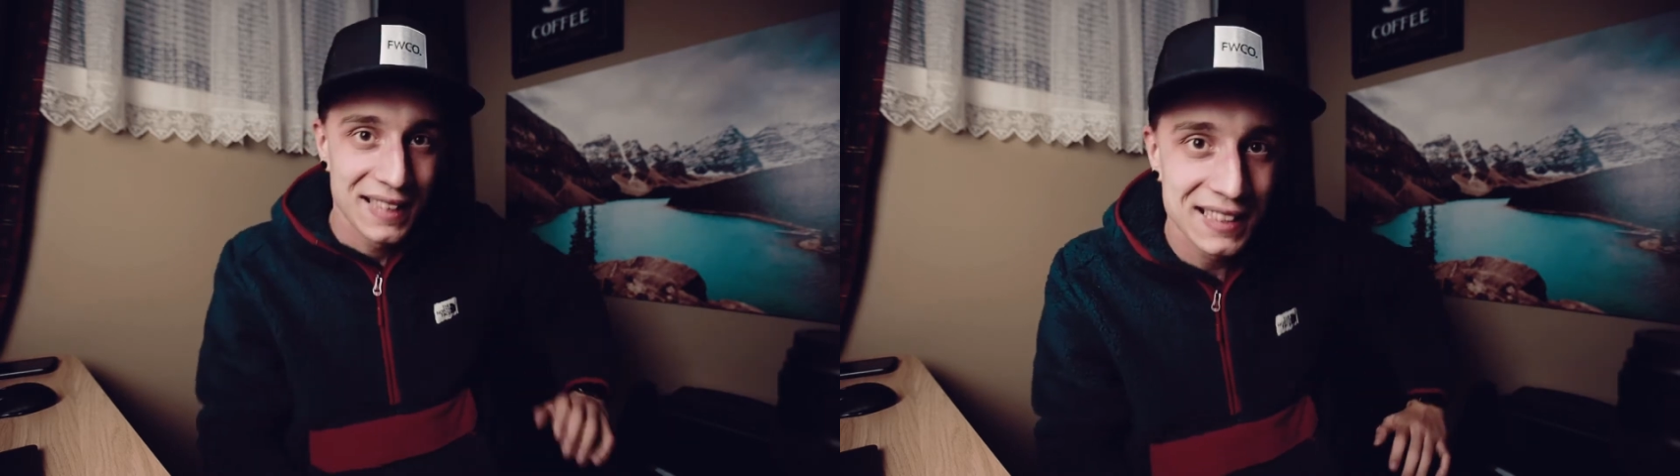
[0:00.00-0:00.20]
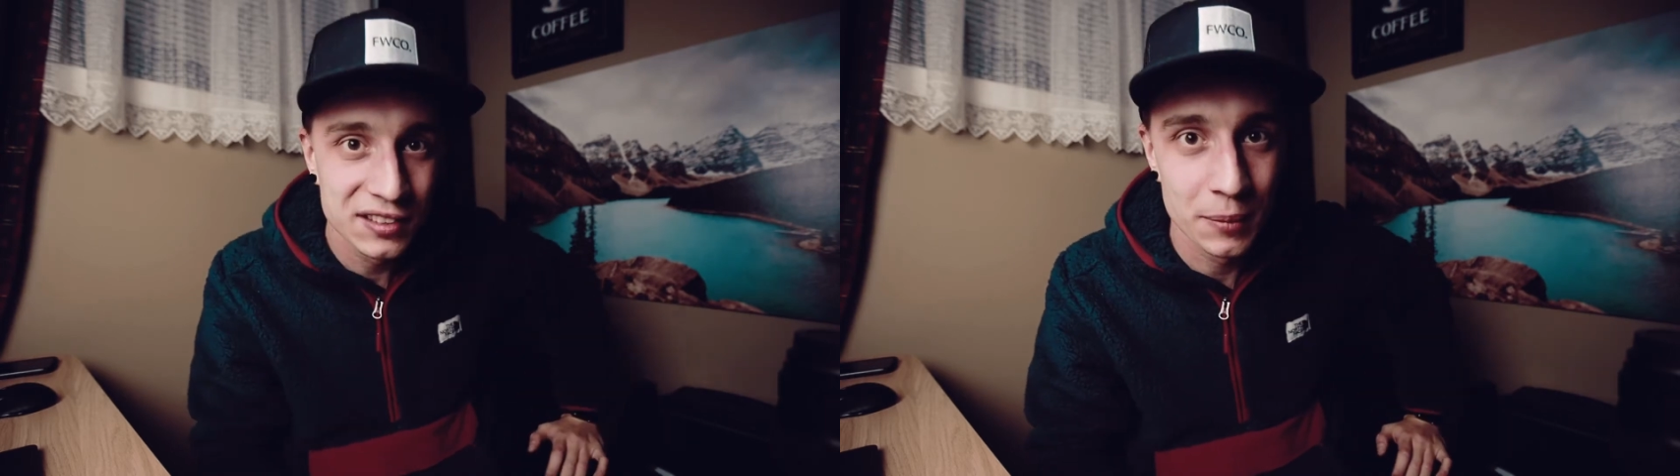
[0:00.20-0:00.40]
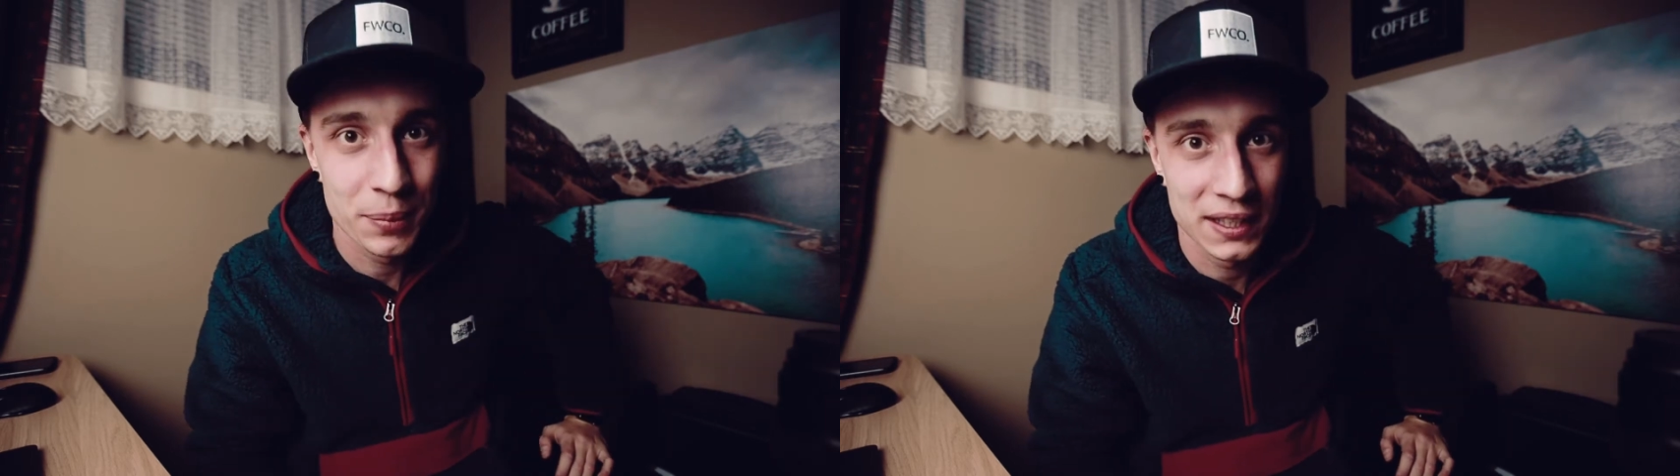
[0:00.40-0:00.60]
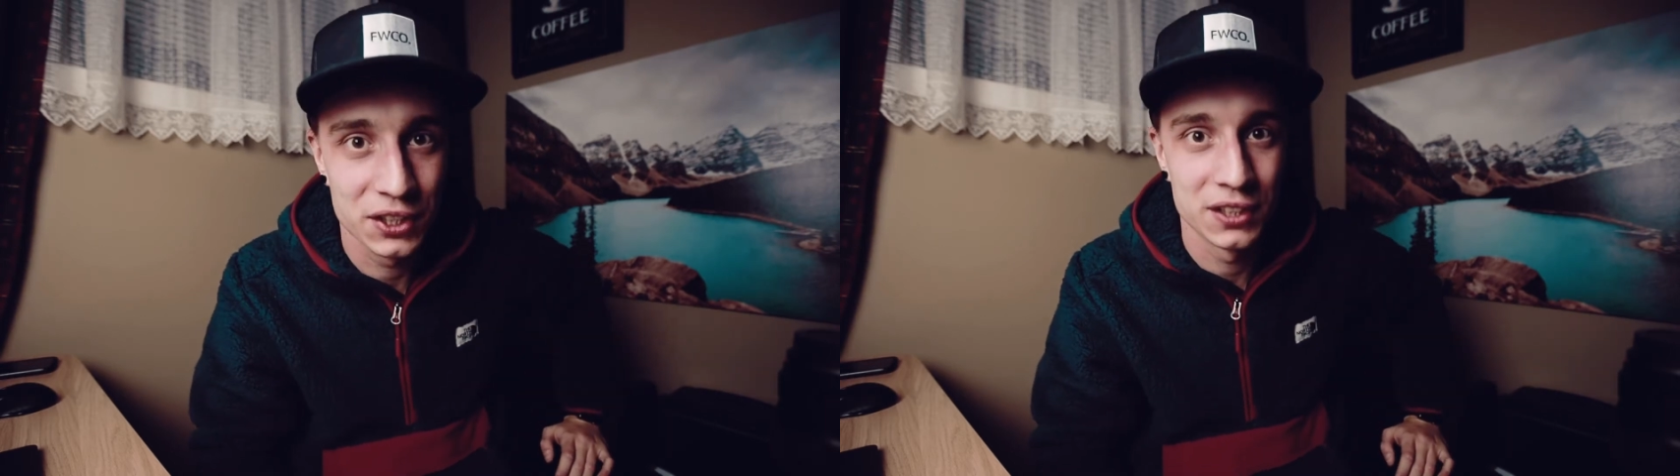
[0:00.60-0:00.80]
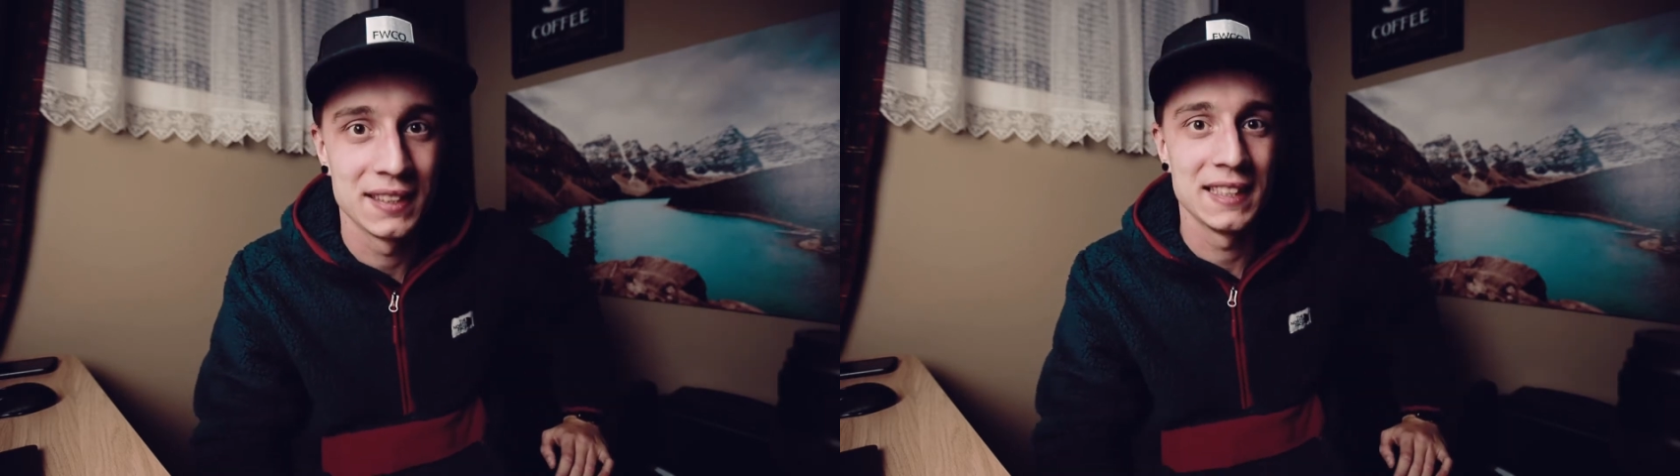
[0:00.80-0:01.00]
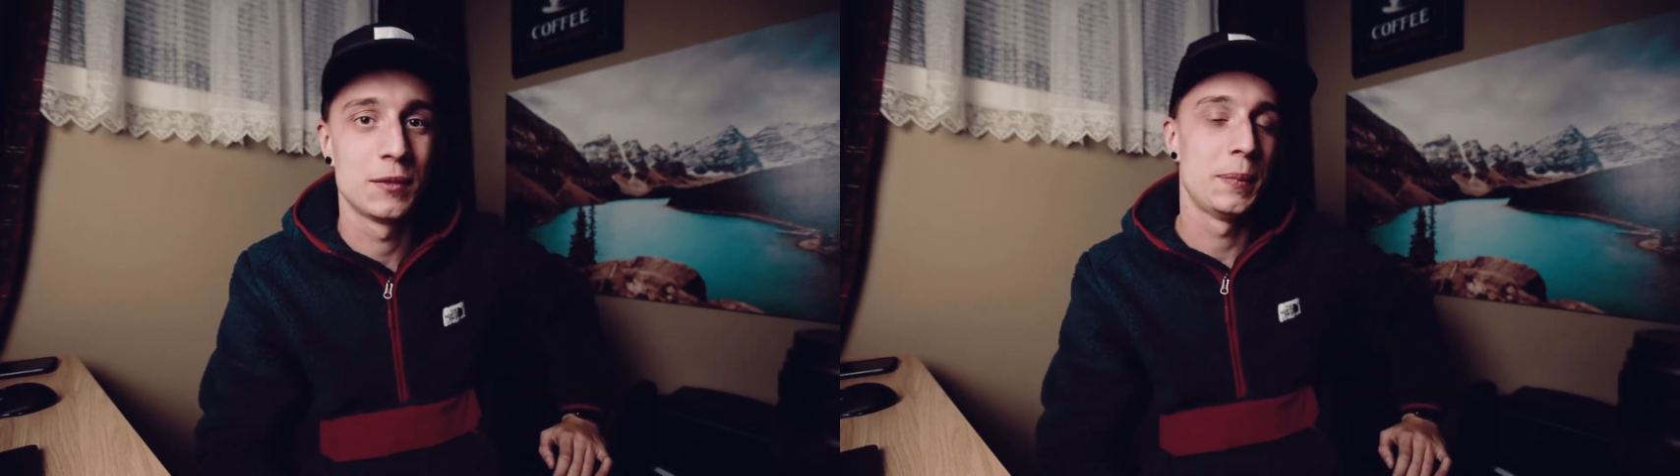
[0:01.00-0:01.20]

Lens compression is